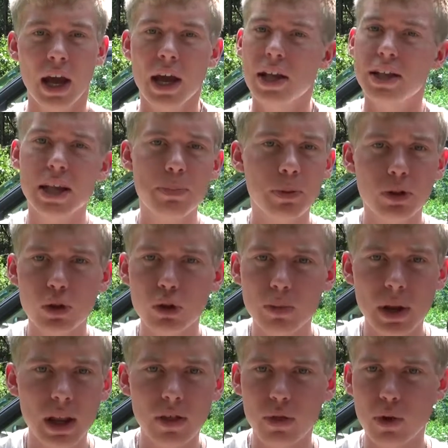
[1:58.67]
Simple
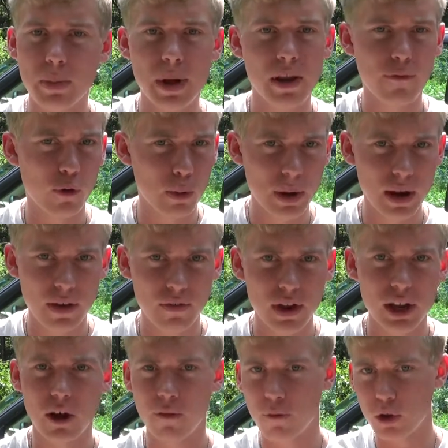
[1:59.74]
2-minute, 3-minute, 4-minute
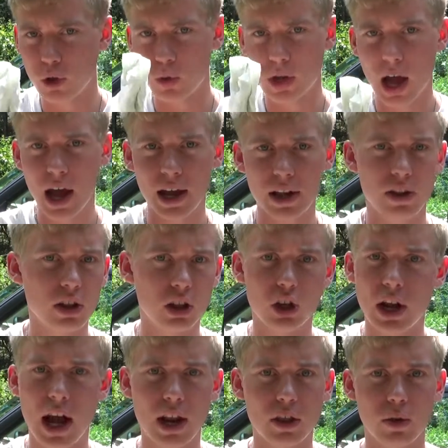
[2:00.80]
video for you guys to learn
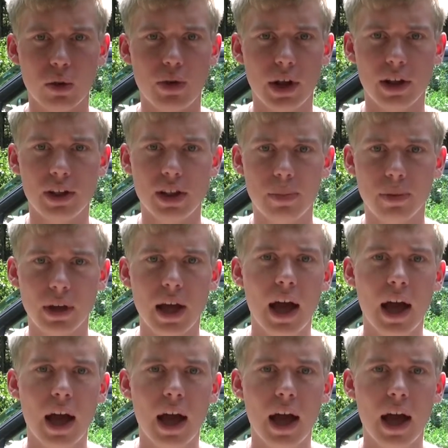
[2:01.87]
how to do things simply.